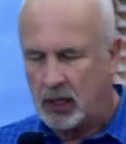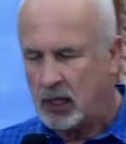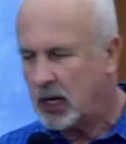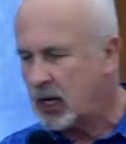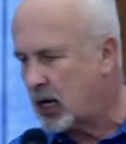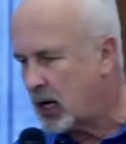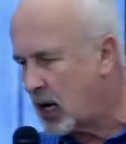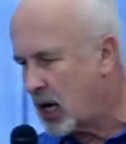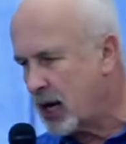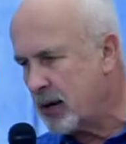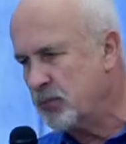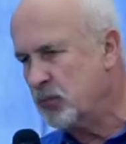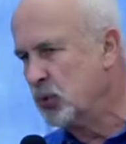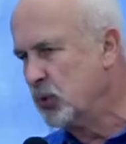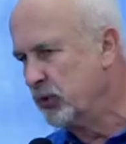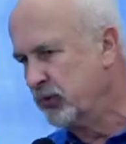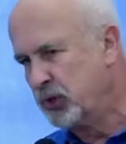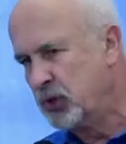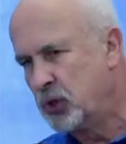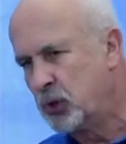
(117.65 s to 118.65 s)
And I
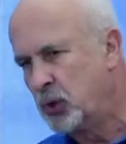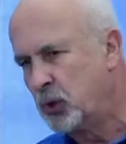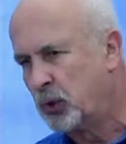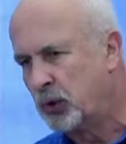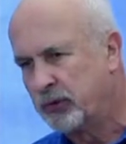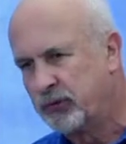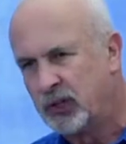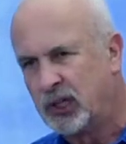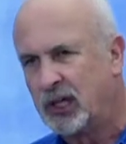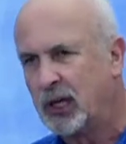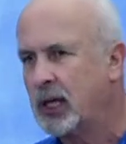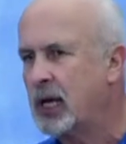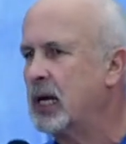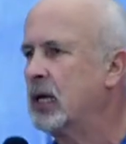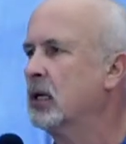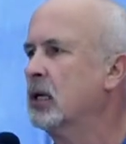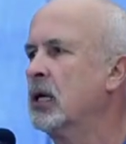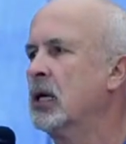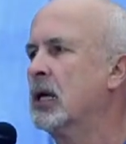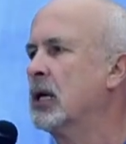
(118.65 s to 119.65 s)
moved into Hooterville, and,